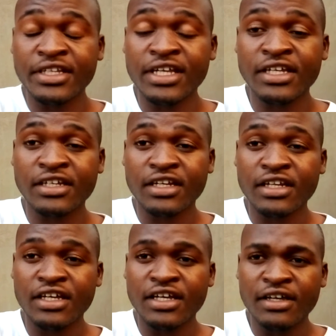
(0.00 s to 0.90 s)
yet
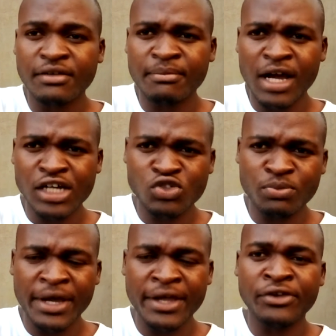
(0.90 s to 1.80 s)
back to
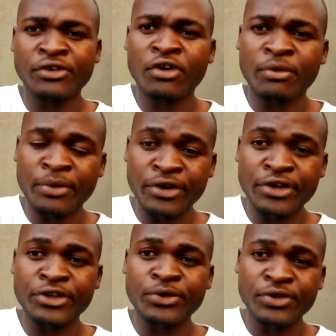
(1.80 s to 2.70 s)
my noble
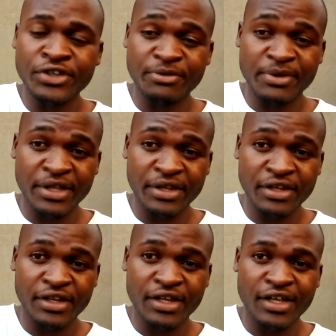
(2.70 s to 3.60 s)
duty, man.
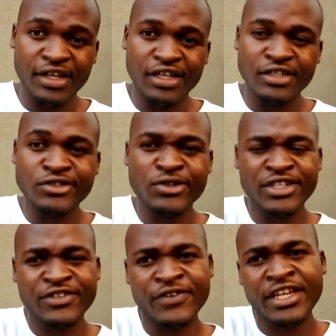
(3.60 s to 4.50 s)
So
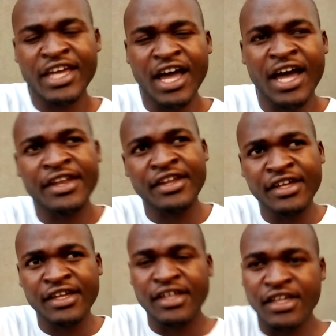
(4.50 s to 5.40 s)
it's very hard
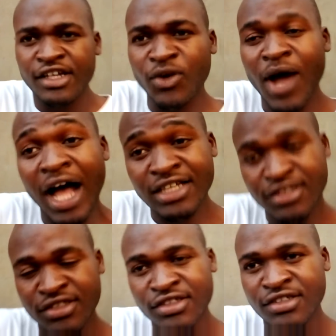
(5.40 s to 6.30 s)
to
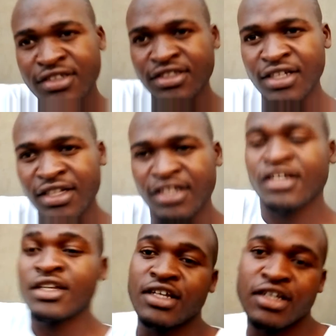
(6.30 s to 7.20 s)
hustle,
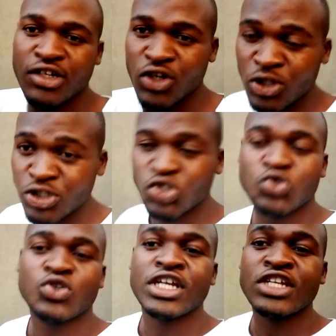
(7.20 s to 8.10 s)
also
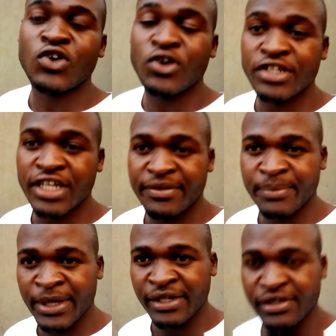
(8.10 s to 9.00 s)
to create content,
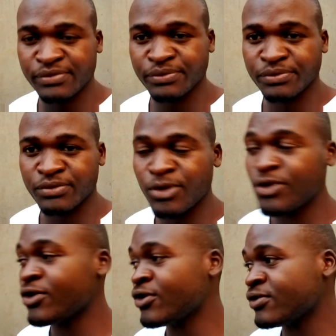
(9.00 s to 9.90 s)
man. You
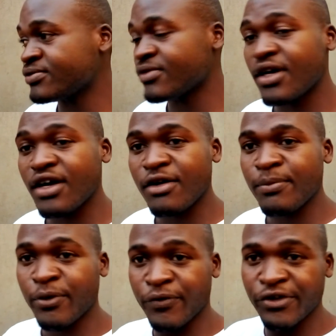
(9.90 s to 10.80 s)
know,
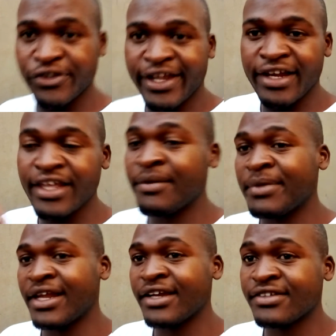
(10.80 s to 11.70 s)
professionally I'm
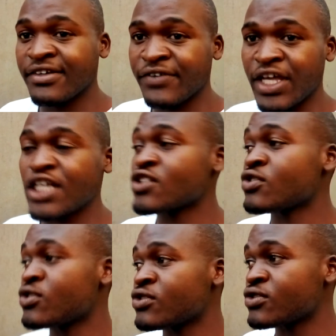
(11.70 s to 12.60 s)
a land surveyor,
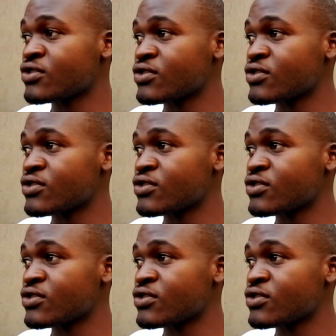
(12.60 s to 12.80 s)
so